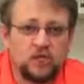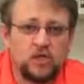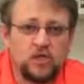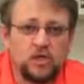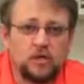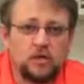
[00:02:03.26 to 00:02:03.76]

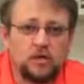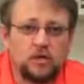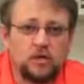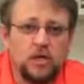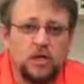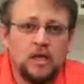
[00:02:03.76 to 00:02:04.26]
return.
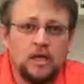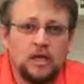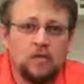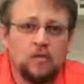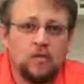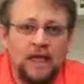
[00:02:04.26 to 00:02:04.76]

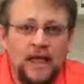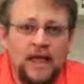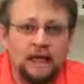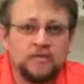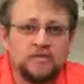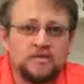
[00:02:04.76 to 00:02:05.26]
And what
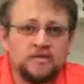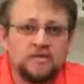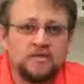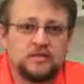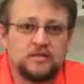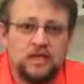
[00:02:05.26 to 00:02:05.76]
happens
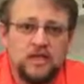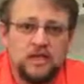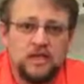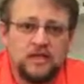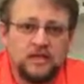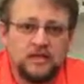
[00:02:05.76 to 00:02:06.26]
is,
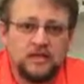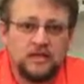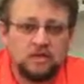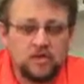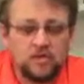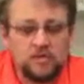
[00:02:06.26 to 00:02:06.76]
it actually,
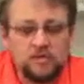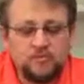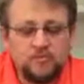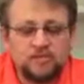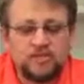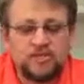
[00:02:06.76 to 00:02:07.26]
most people
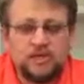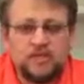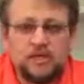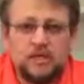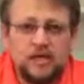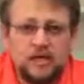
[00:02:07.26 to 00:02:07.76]
will
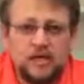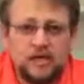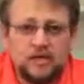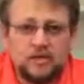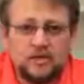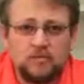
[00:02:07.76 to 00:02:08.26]
say, it
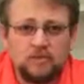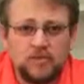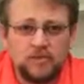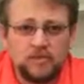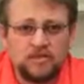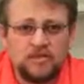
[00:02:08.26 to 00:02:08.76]
actually
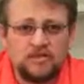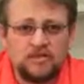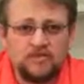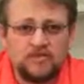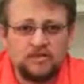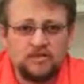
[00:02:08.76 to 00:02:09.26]
burnishes the
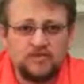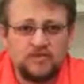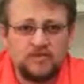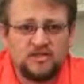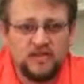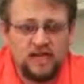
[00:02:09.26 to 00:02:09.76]

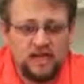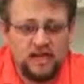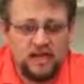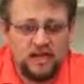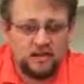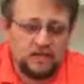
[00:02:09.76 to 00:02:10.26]
surface
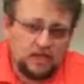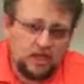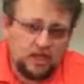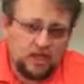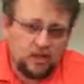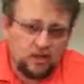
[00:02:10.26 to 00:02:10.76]
and
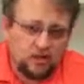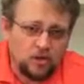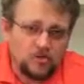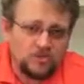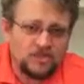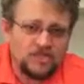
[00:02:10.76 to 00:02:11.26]
it
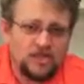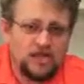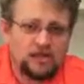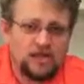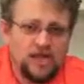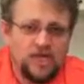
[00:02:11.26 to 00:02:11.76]
closes down
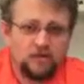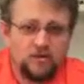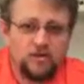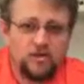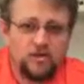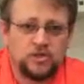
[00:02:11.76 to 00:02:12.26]
the
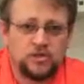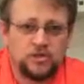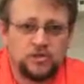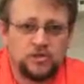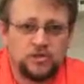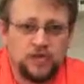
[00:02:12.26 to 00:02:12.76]
capillary
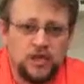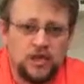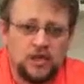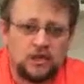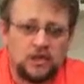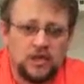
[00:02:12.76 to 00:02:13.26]
structure
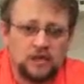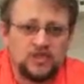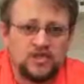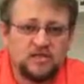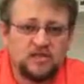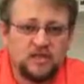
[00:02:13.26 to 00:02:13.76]
and keeps
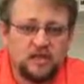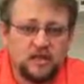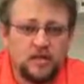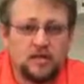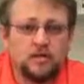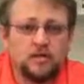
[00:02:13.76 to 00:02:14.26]
the
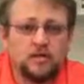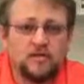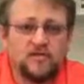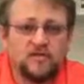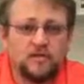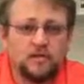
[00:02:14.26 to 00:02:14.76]
concrete
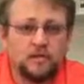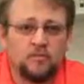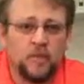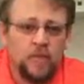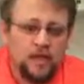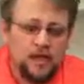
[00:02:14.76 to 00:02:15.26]
from
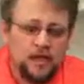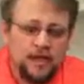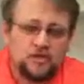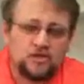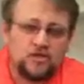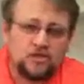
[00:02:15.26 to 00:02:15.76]

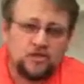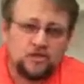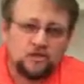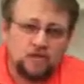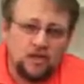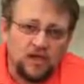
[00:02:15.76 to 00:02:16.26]
actually
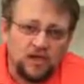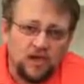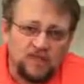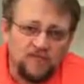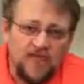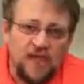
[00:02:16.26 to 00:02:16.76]

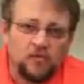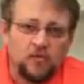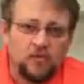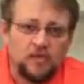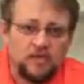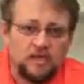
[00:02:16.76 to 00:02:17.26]

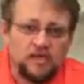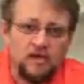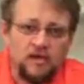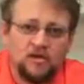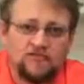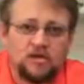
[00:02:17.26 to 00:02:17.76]
evaporating
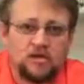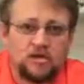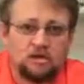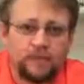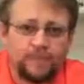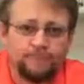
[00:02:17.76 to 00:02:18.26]

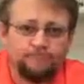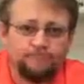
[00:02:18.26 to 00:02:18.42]
efficiently.